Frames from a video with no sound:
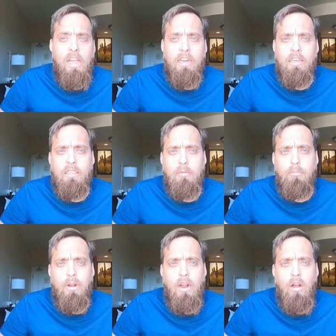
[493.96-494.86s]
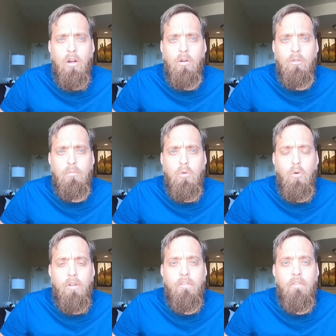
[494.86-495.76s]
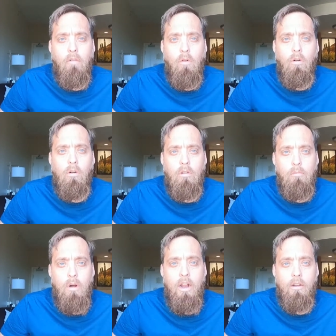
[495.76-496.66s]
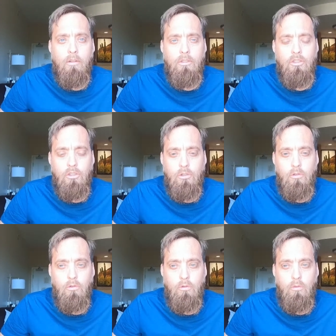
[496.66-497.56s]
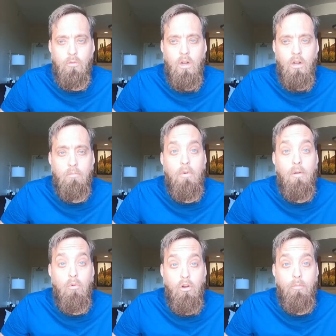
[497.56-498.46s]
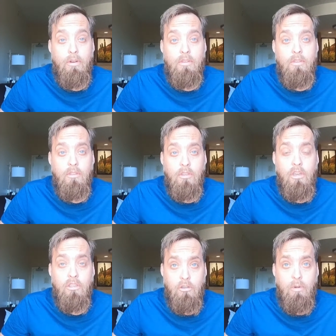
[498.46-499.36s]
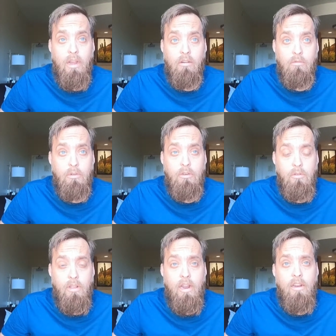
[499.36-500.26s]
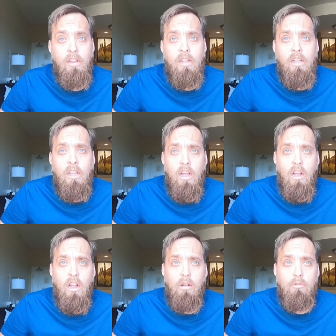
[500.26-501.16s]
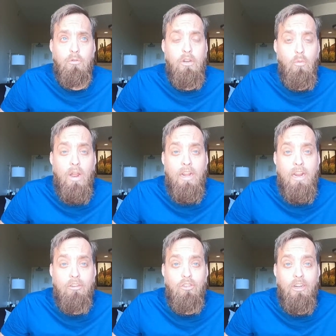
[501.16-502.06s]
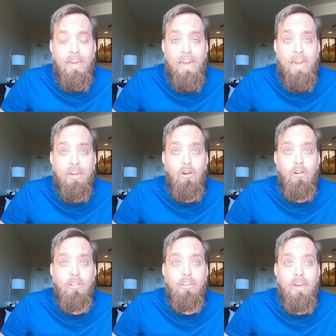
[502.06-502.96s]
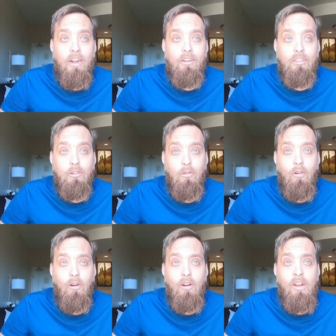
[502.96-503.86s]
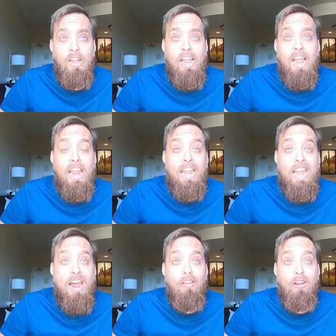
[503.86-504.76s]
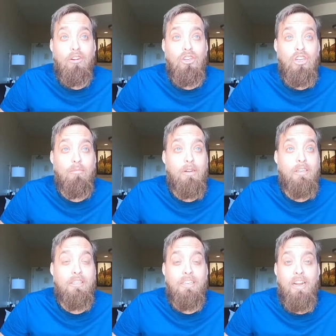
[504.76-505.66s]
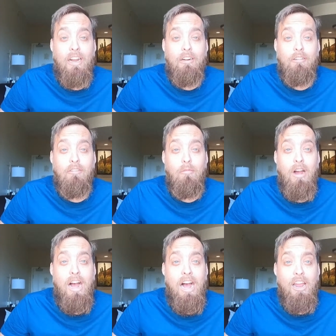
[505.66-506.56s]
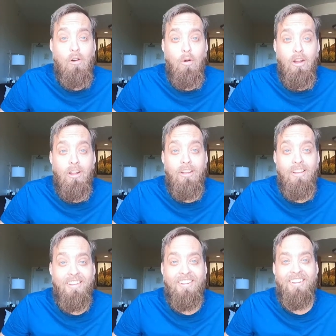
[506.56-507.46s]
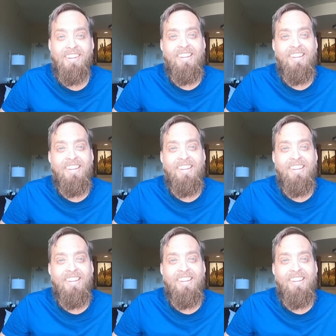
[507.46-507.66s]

and it's about 0.4 miles to uh, my appointments. So it's not too bad. So I've been doing that. Um, so we had to wait an extra day, go to the tire store, and now they're shipping us tires from Iowa.